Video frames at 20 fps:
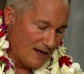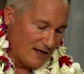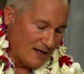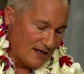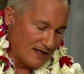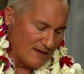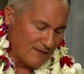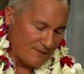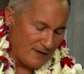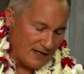
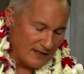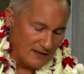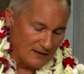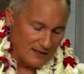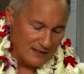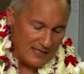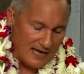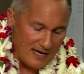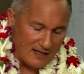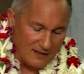In the final
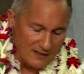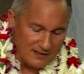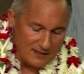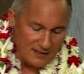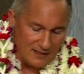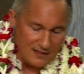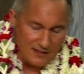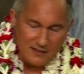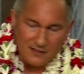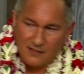
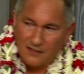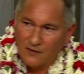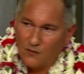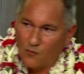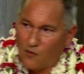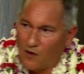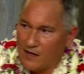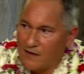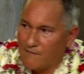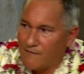analysis,
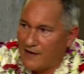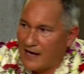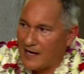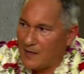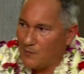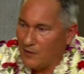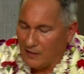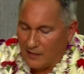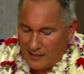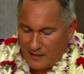one
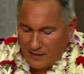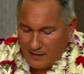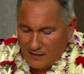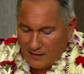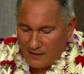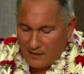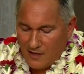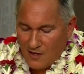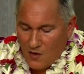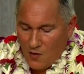family,
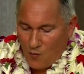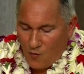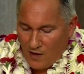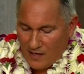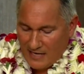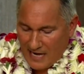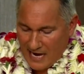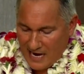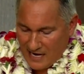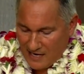one
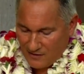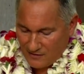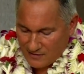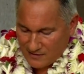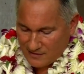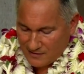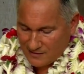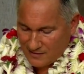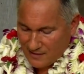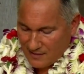
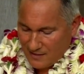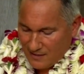house,